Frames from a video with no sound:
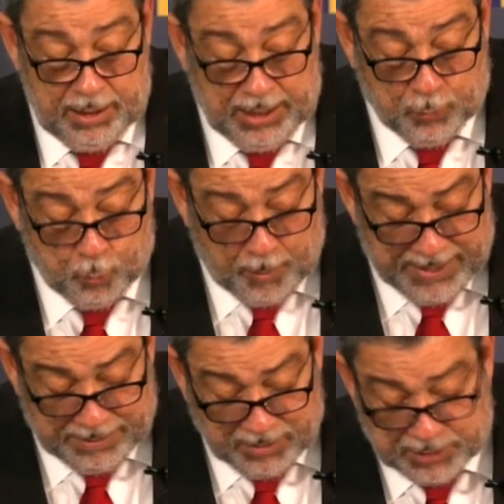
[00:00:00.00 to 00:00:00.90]
that
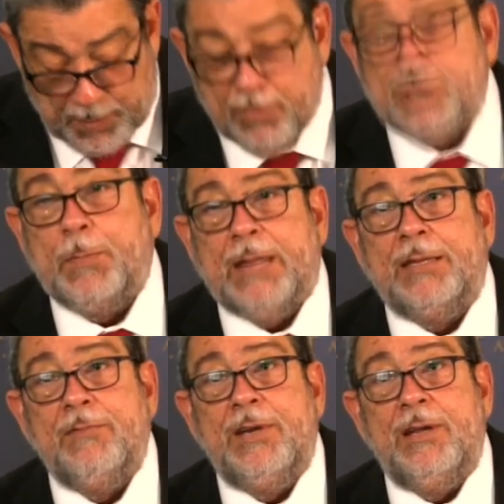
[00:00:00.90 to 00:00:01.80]
women must be
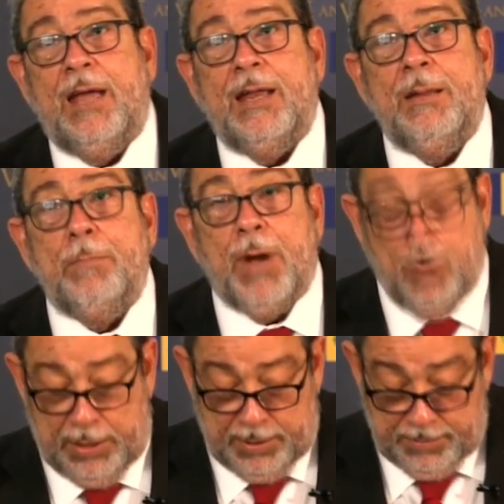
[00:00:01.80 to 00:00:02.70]
respected and
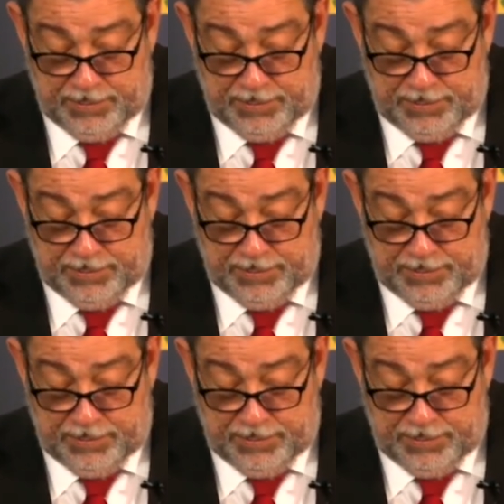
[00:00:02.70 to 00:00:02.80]
empowered,